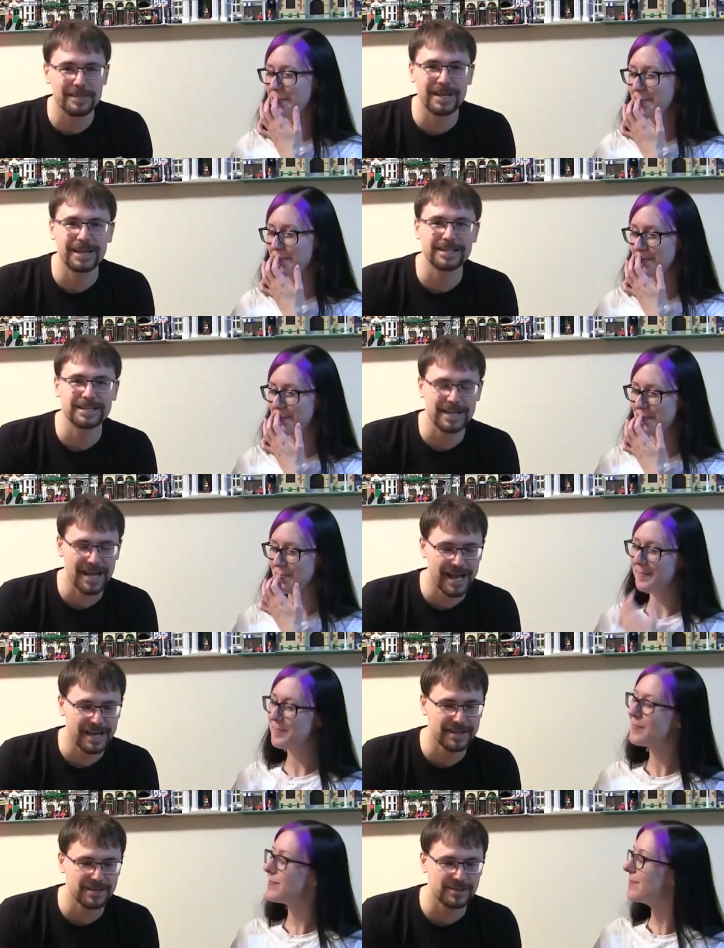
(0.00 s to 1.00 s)
Speaker 1: because it
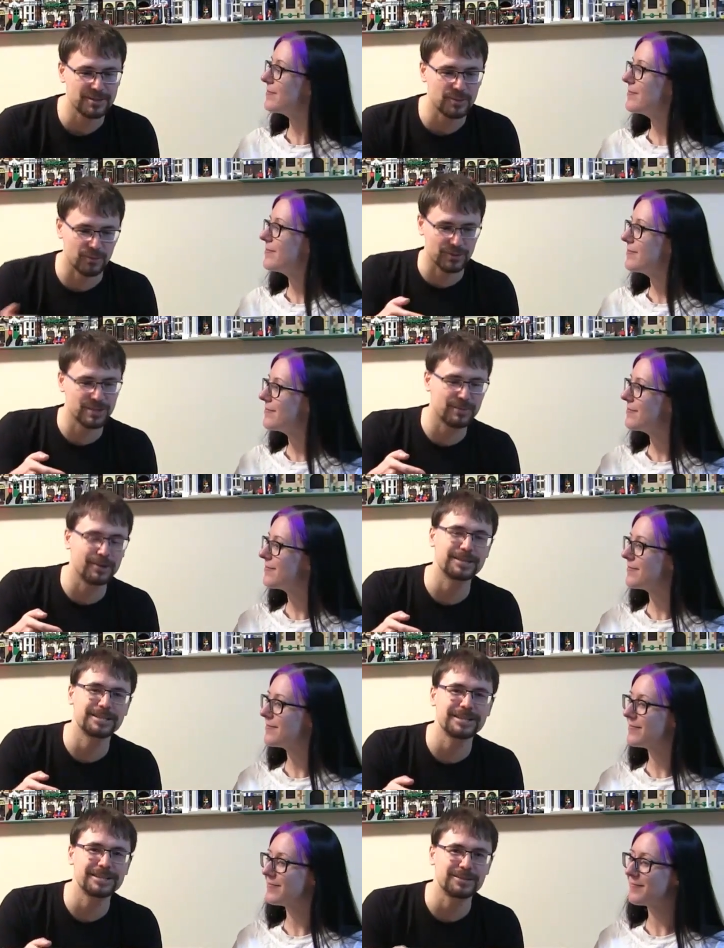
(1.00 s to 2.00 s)
has orange parts in it,
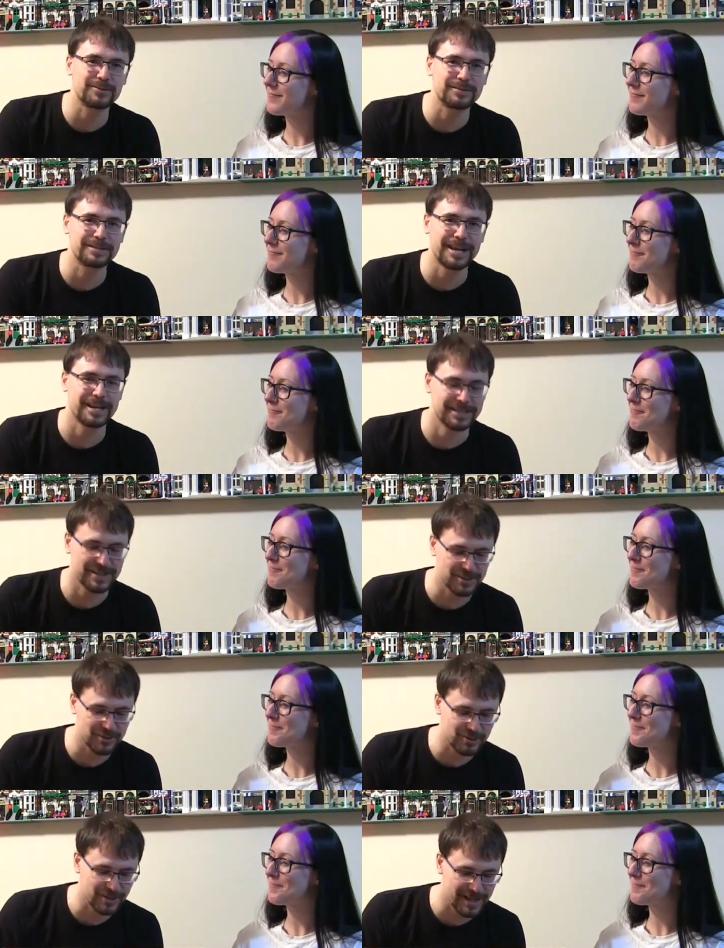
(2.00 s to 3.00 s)
so Technic sets are
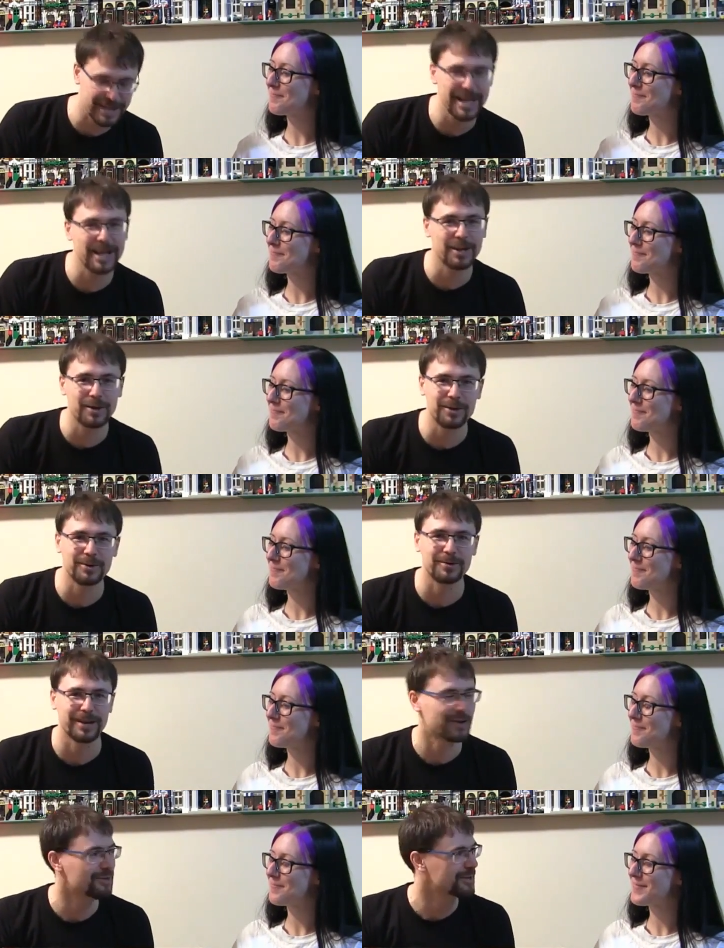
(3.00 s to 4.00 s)
usually like yellow, like
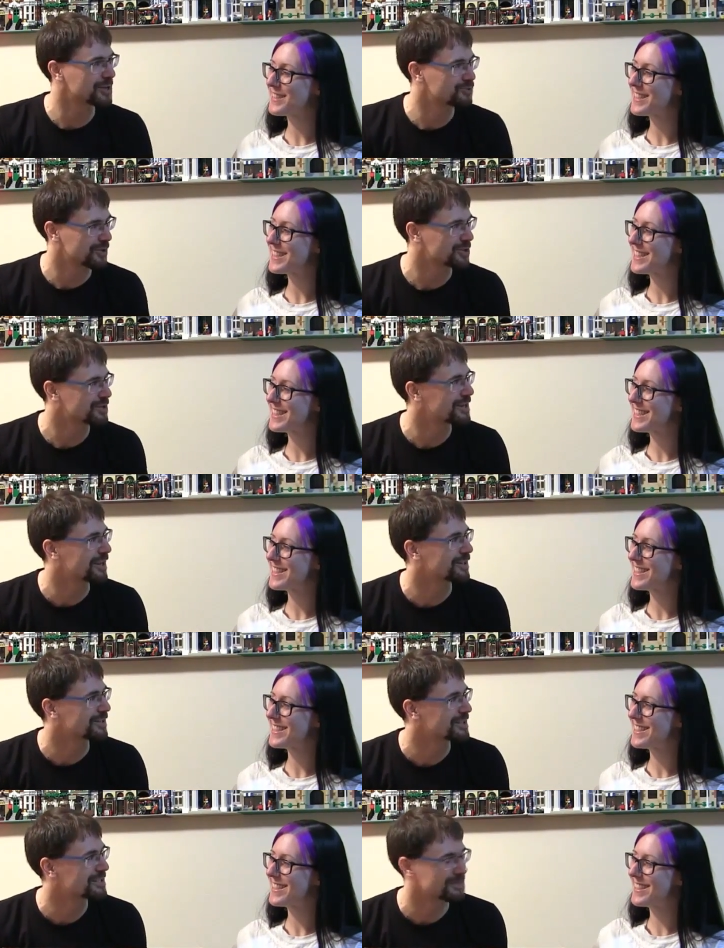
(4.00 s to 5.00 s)
all the construction
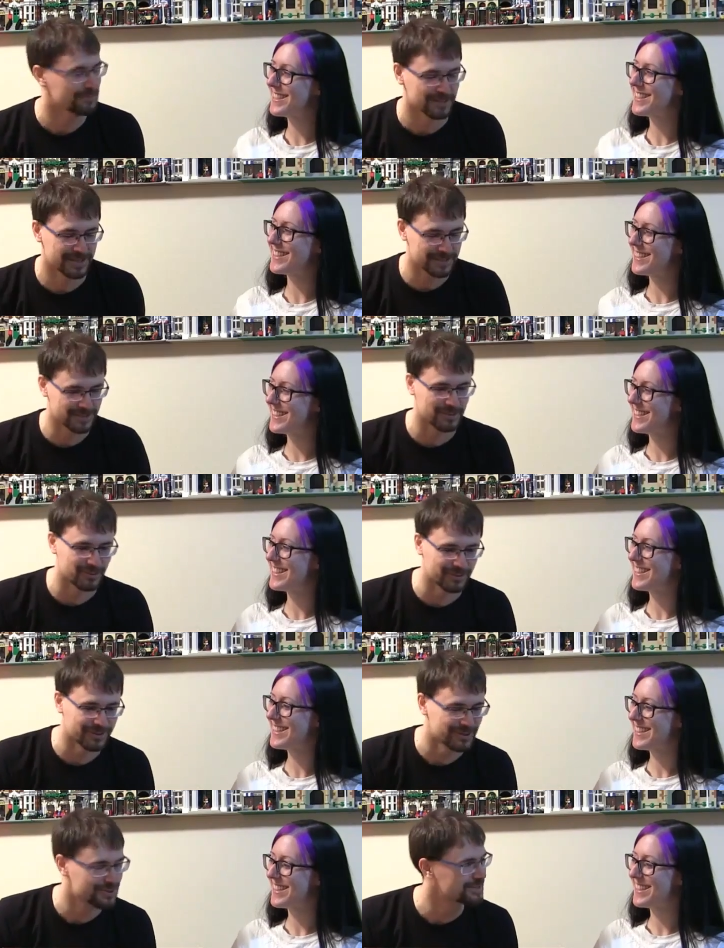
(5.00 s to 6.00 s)
colors, whereas this was
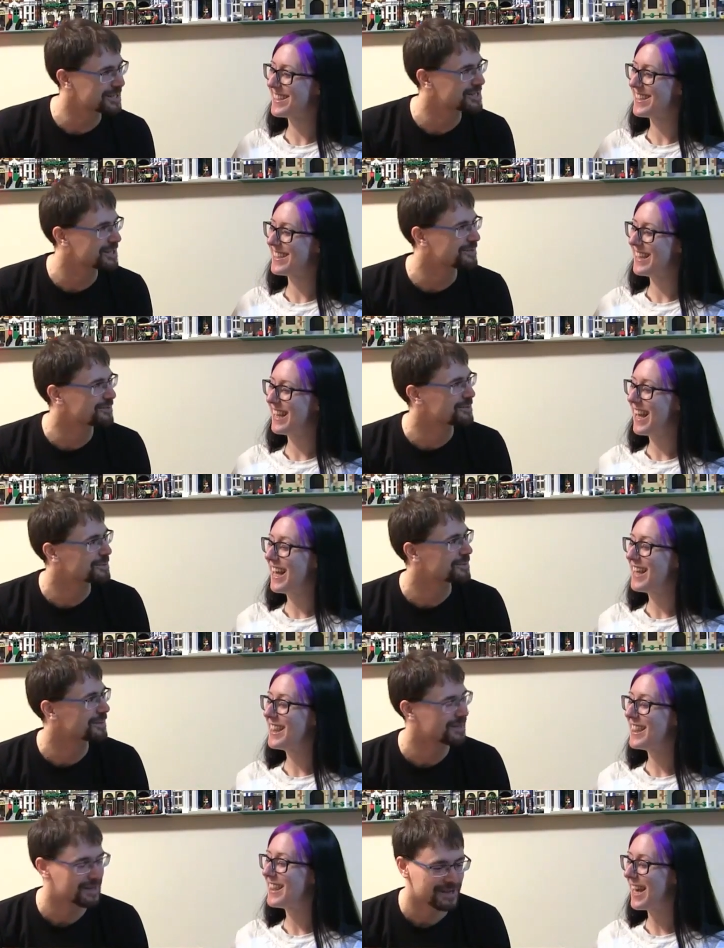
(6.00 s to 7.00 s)
orange, so that's kind of new.
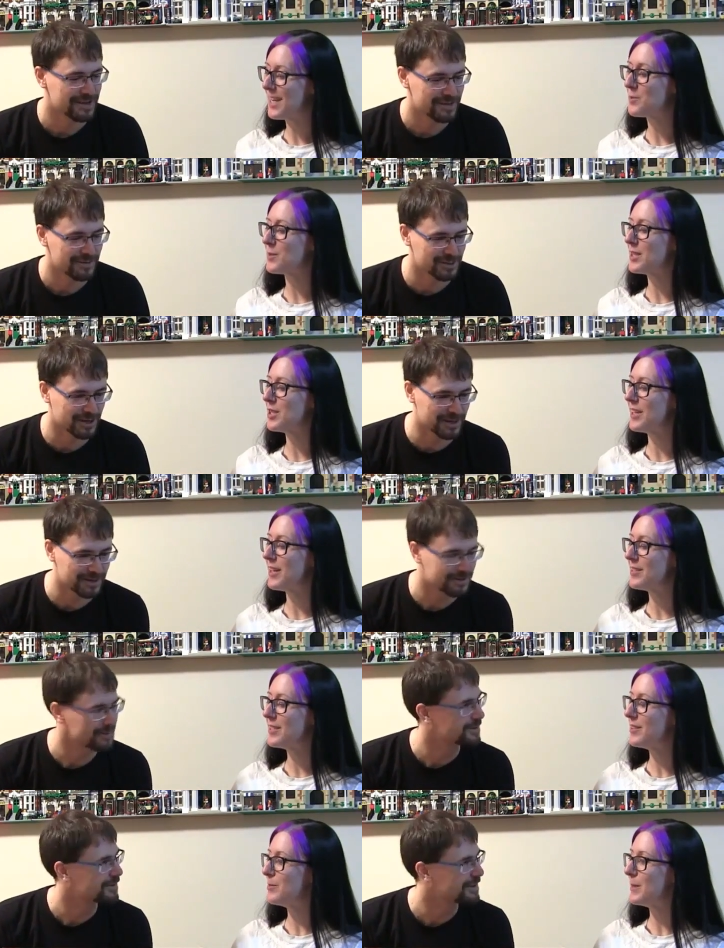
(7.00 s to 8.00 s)
That's what stood out to you
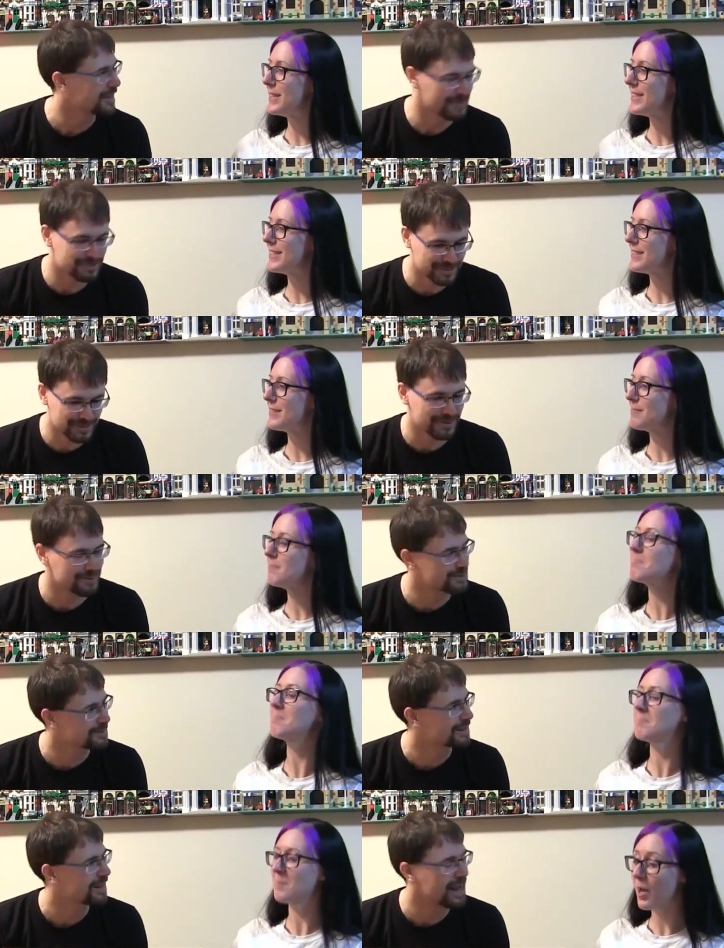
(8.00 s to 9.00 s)
about? Yeah, that's what stood out to me.
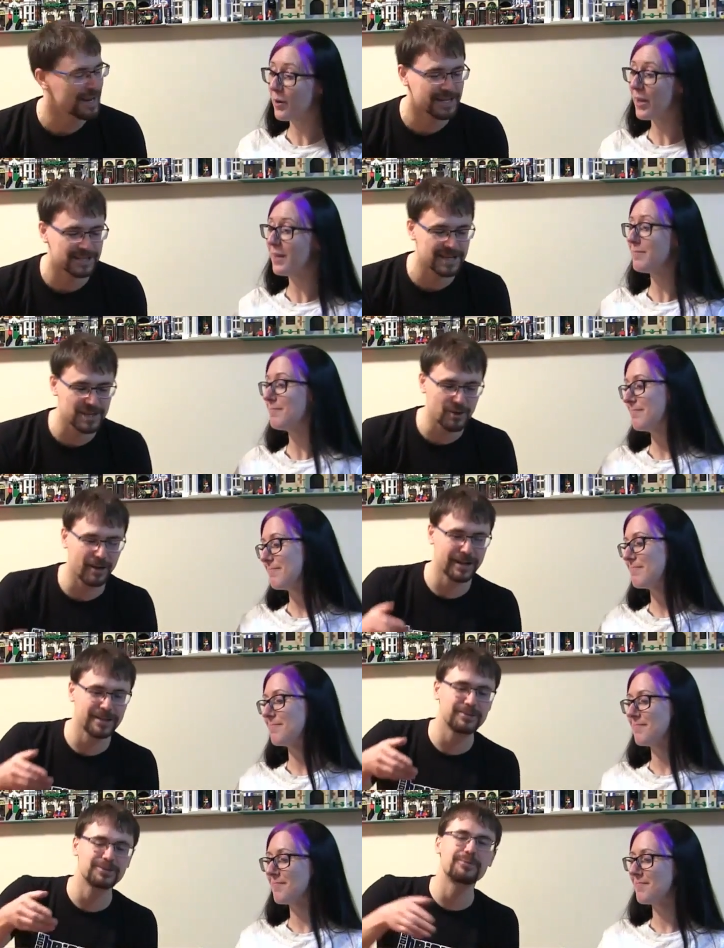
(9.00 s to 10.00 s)
And it's like not, like
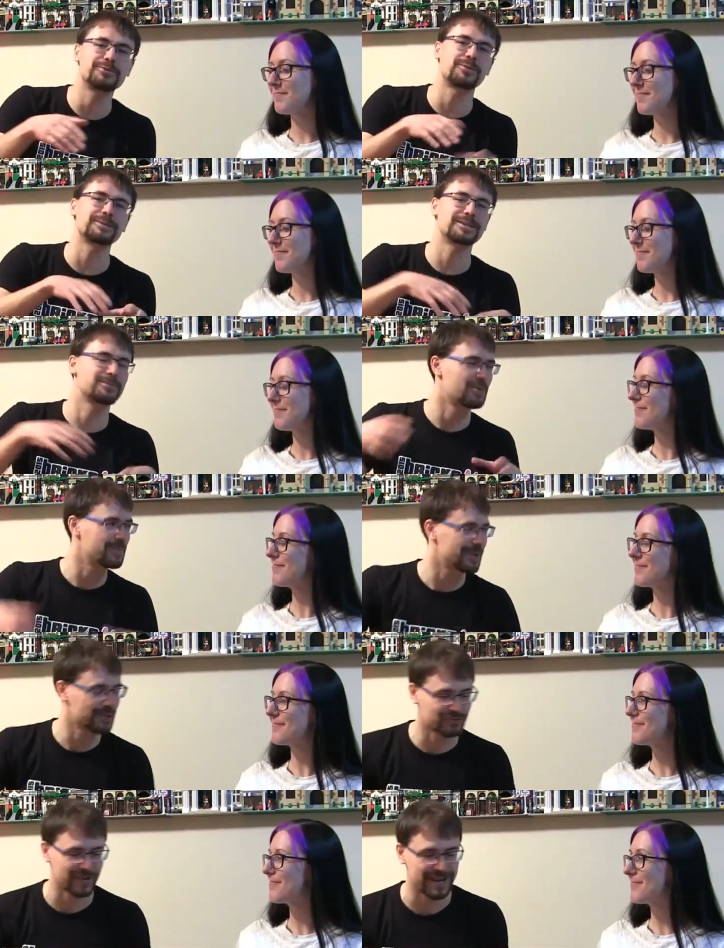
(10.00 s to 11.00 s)
there's always the mobile
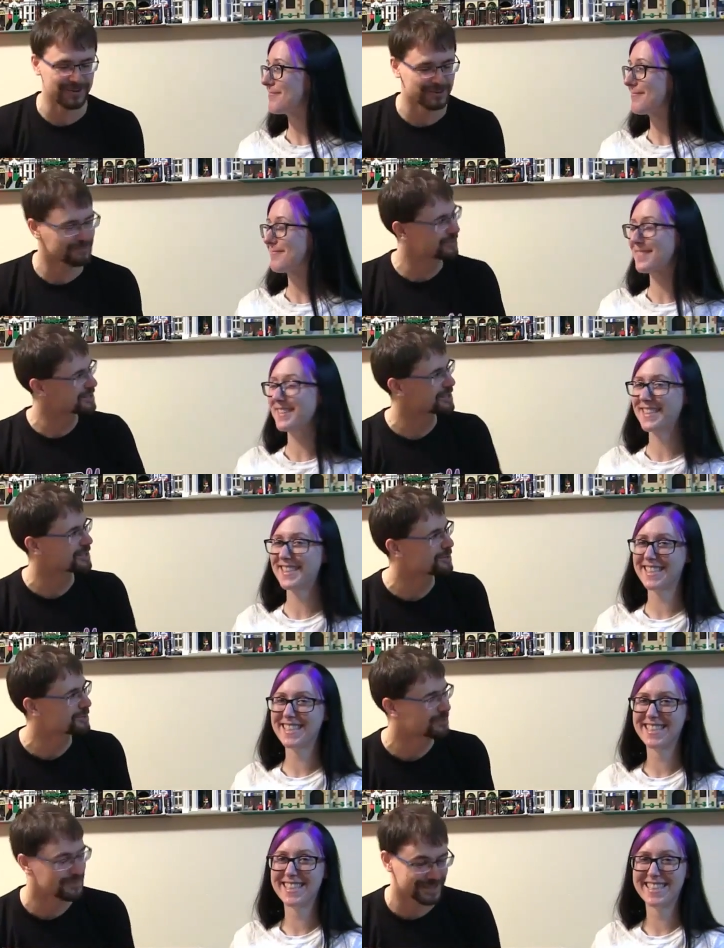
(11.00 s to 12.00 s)
crane or the front-end loader,
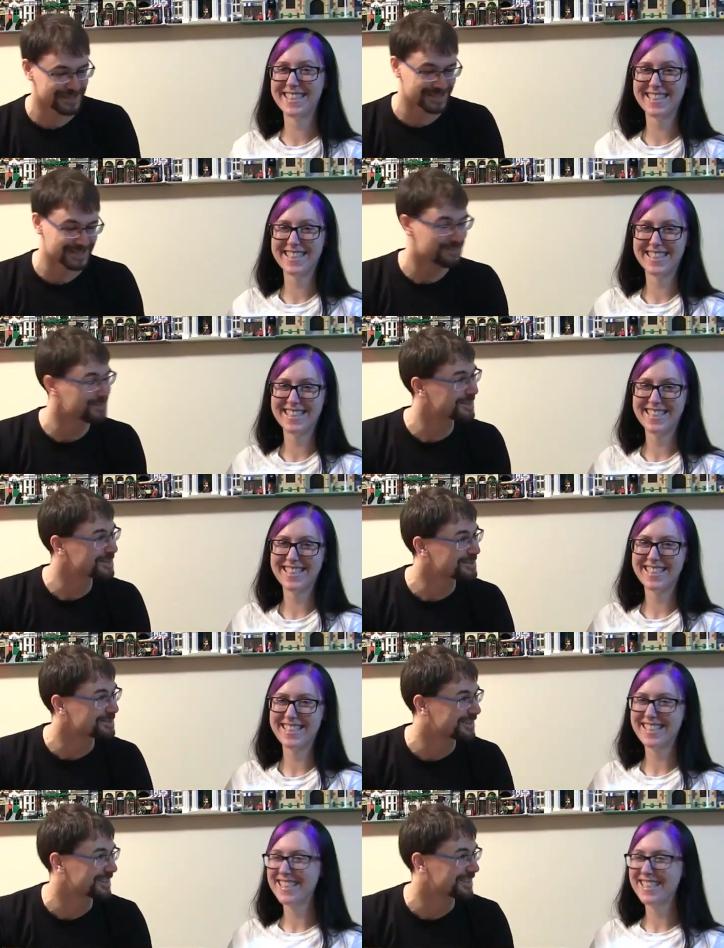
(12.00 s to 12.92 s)
this is something new.